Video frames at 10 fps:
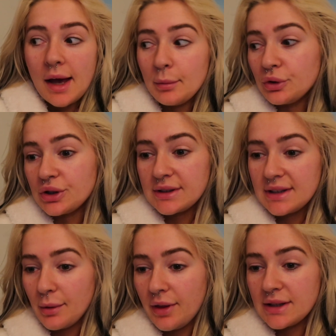and we'll just
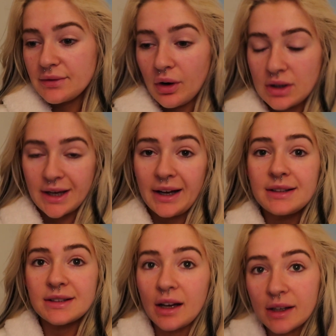see where this vlog
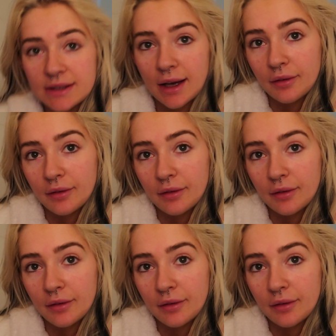takes us